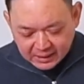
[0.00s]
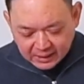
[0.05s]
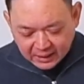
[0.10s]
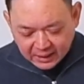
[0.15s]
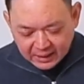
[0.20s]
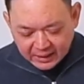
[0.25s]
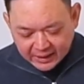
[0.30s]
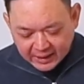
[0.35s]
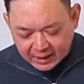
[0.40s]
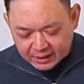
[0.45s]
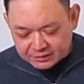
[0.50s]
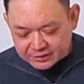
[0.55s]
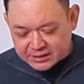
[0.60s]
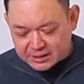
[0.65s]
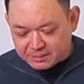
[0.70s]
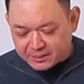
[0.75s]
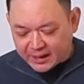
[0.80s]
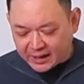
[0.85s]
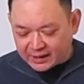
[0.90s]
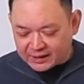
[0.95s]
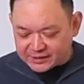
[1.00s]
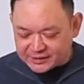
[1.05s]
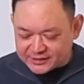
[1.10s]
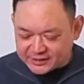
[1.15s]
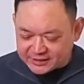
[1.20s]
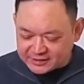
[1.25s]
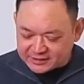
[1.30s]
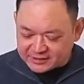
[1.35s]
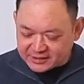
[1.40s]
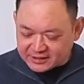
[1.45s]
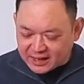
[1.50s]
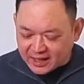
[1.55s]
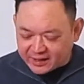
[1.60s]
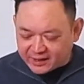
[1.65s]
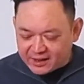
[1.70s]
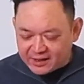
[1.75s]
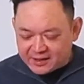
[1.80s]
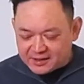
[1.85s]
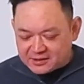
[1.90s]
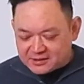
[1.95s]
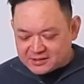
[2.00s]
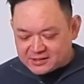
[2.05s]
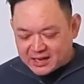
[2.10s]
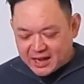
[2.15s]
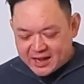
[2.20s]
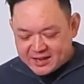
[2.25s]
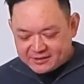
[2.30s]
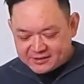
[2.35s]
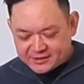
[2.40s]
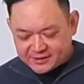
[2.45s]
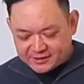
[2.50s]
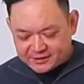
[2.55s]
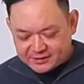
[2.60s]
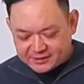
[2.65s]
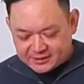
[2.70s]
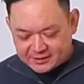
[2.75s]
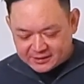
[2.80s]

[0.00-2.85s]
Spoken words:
I like how Tim Keller says it, like Satan